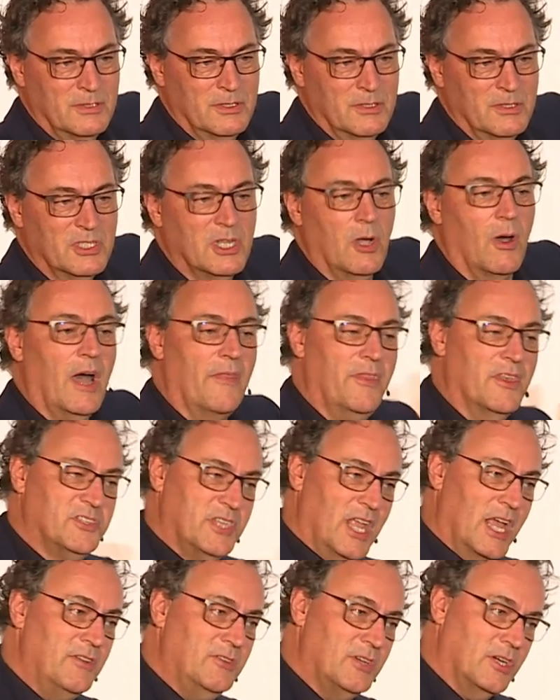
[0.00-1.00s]
So
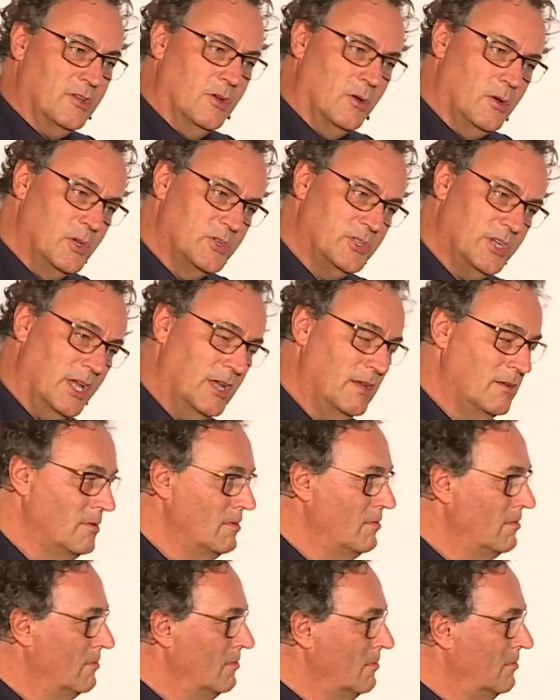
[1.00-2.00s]
understand technology,
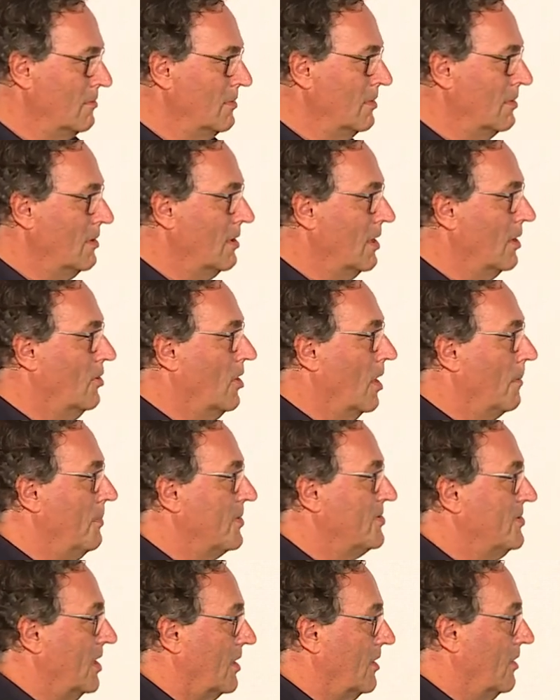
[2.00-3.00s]
encompass
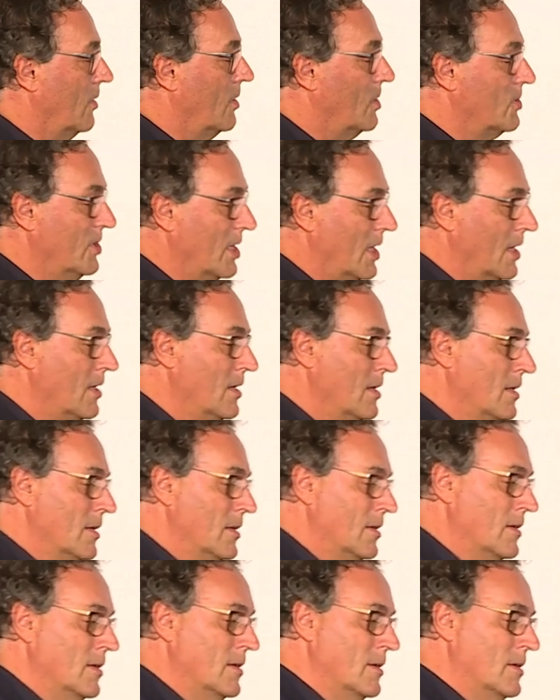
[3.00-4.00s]
technology,
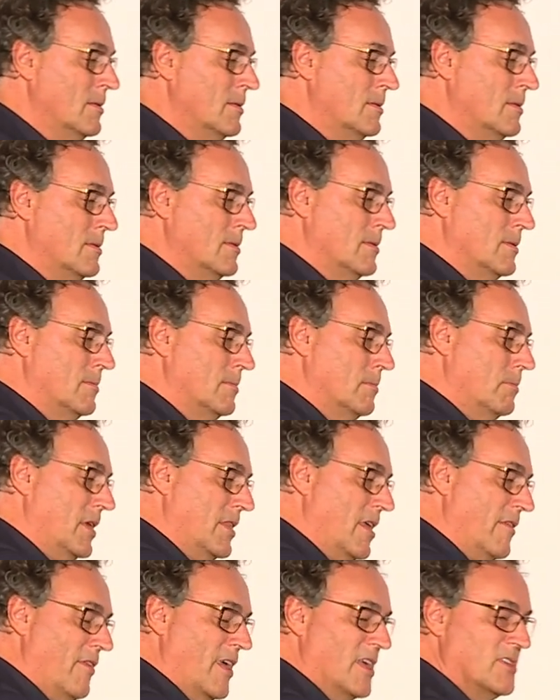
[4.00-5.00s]
but
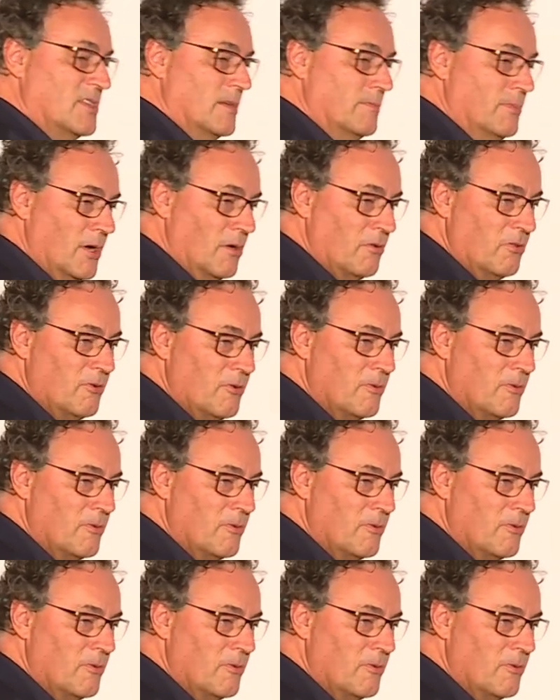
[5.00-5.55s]
invest in both.